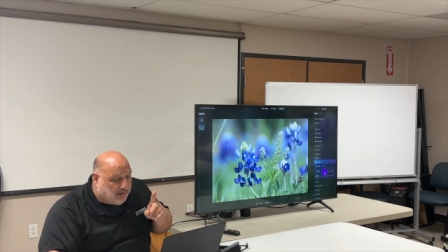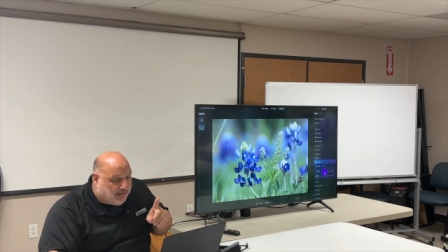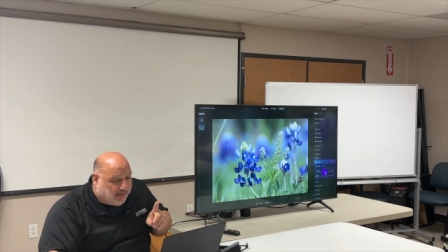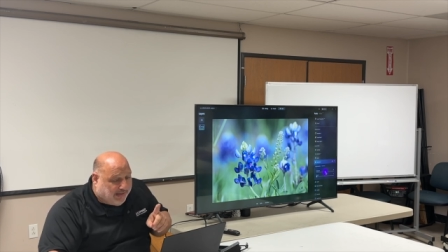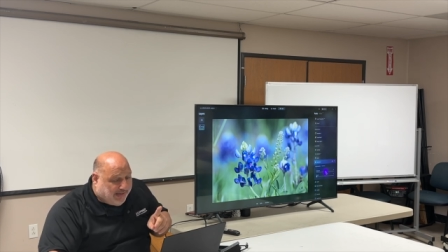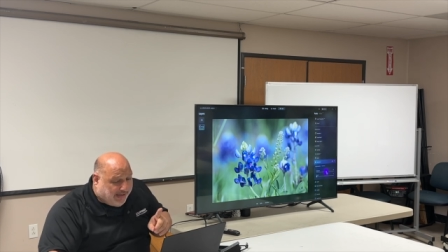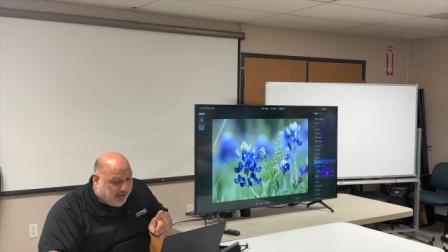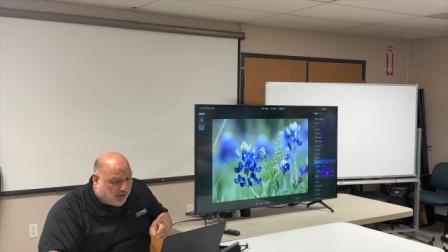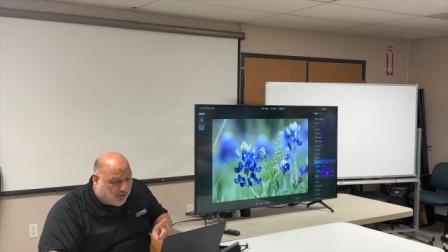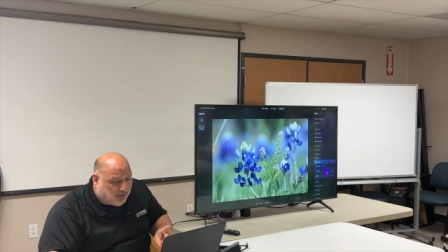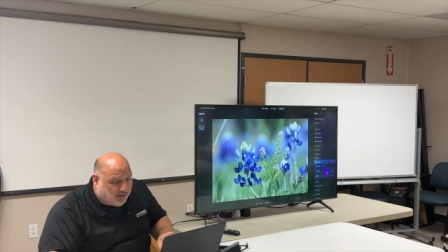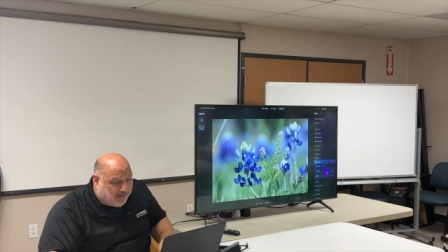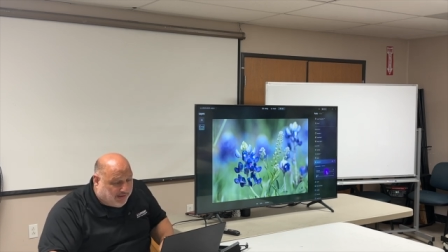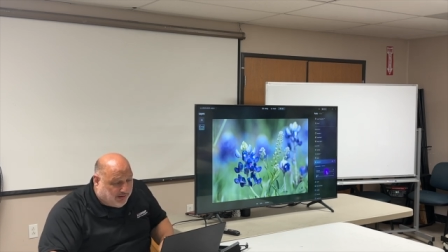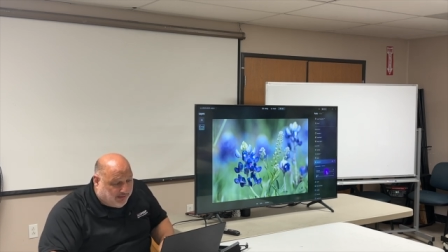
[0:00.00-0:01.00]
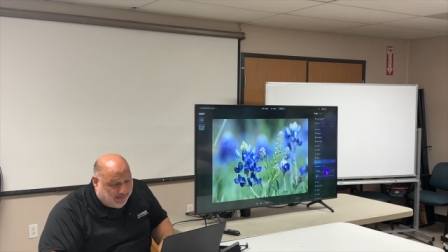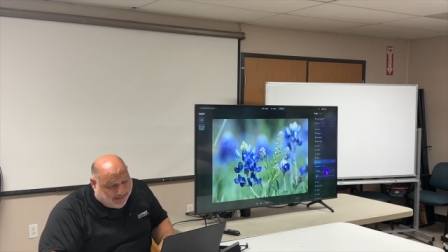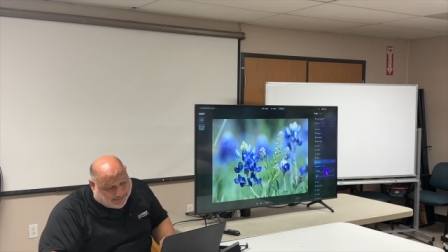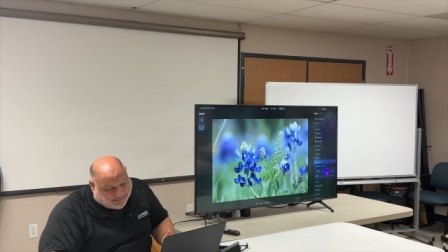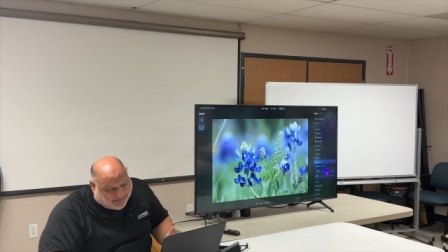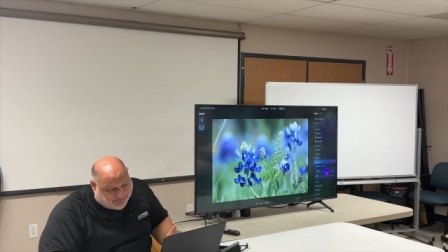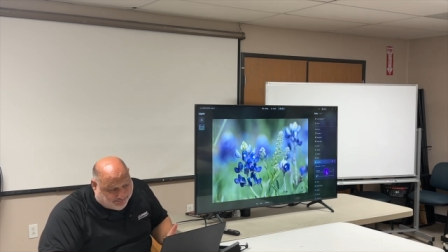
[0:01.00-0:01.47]
Here, it,
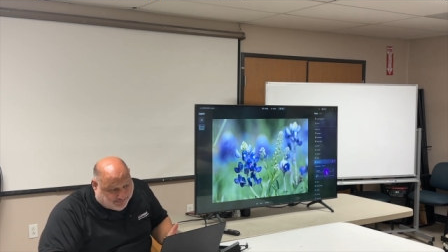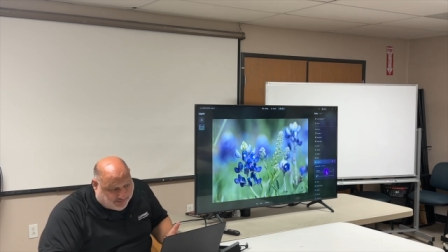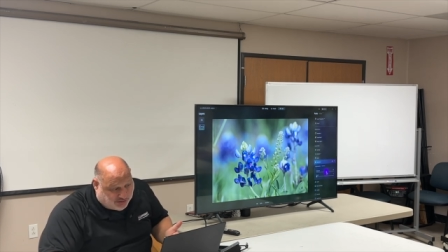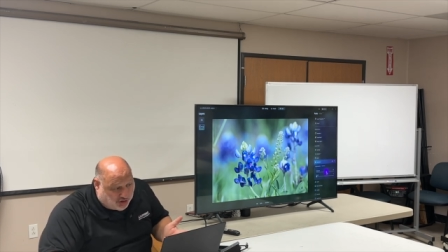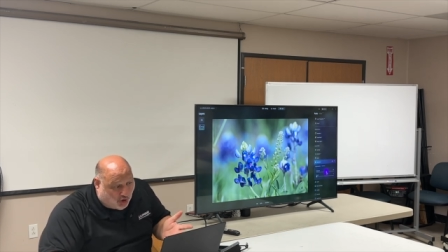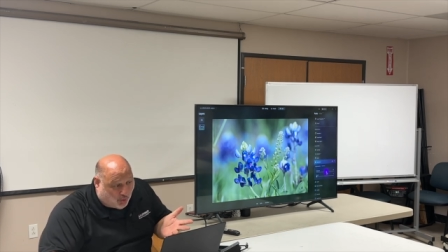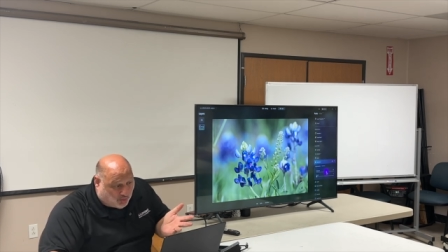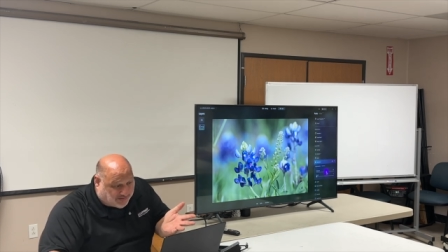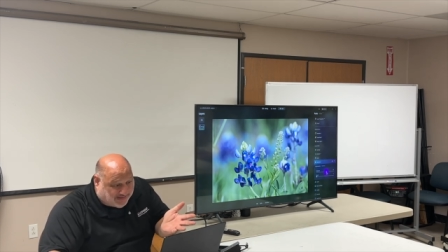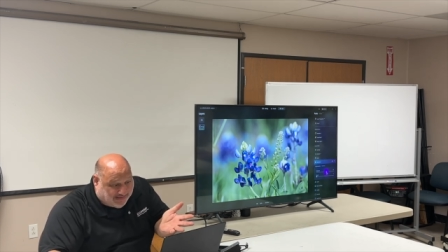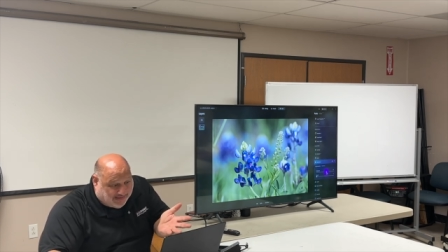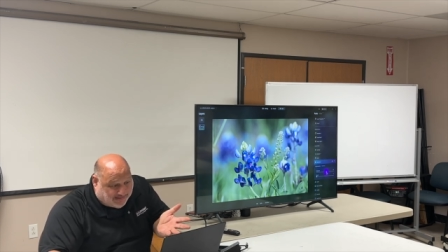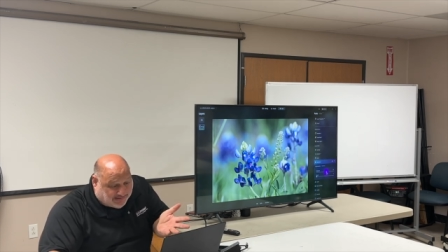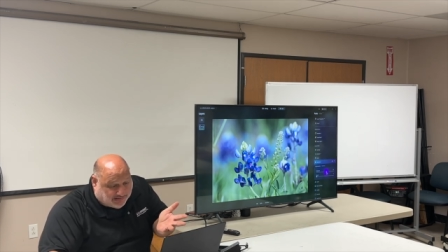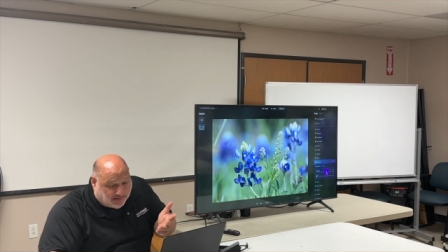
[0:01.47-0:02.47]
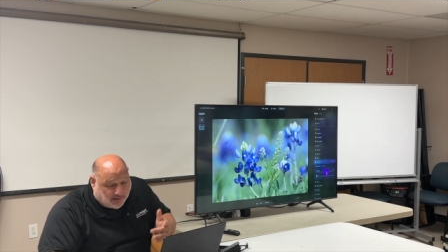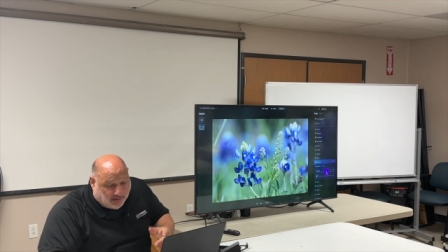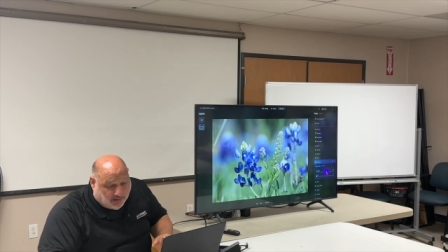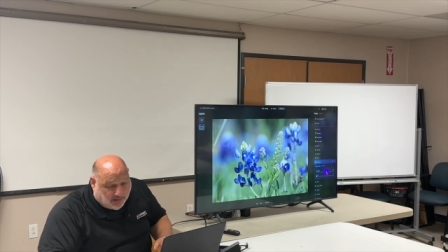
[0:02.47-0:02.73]
it, it knows that it's